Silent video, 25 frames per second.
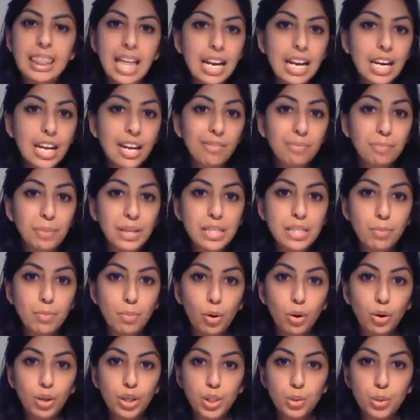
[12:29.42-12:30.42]
Then you have beta
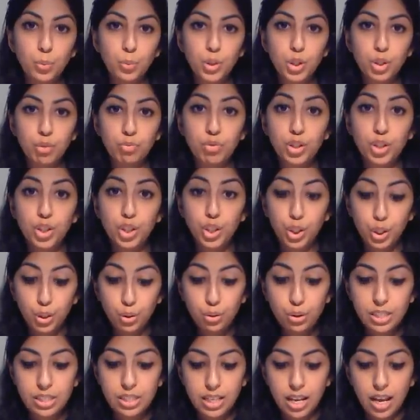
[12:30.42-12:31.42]
blockers which
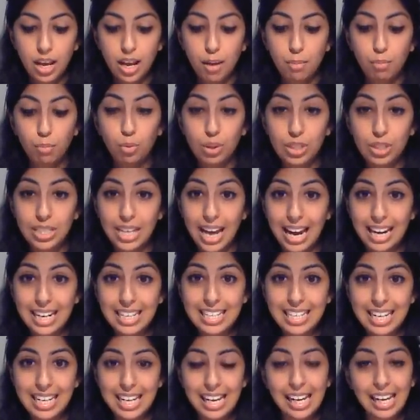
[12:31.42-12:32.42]
reduce um,
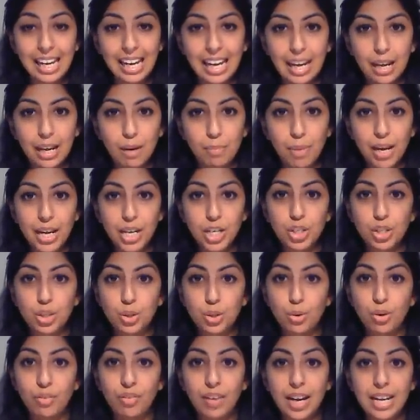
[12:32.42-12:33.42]
mortality in patients
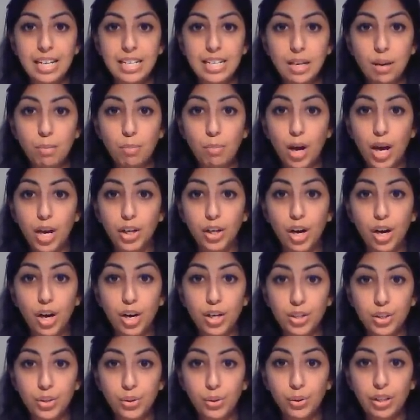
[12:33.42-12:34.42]
who have had a
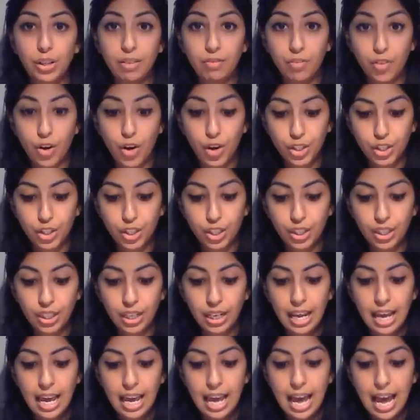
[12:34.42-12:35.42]
myocardial infarction,
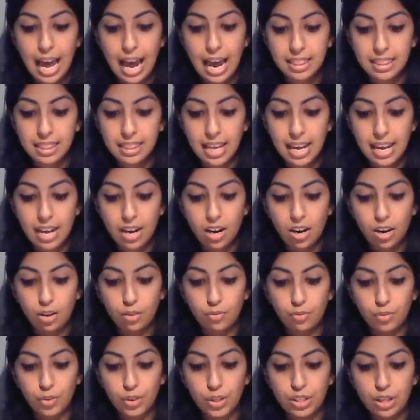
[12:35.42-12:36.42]
and they
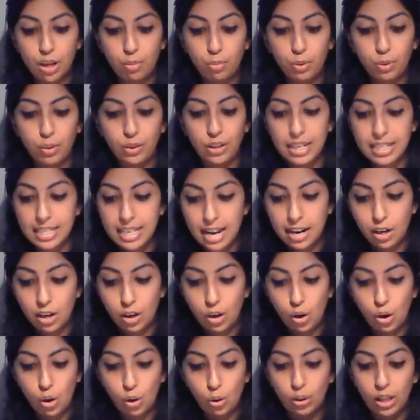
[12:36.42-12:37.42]
are, for example,
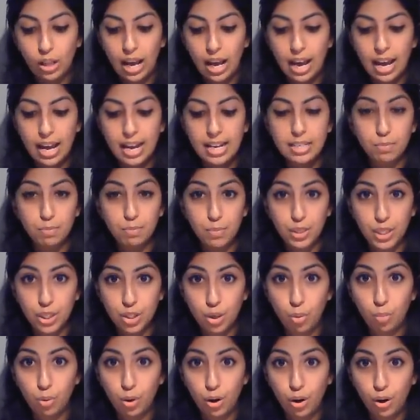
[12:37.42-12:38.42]
atenolol and
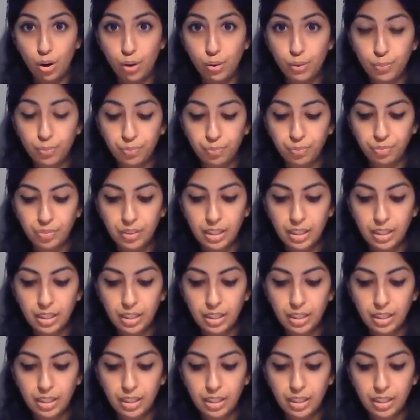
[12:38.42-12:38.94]
metoprolol.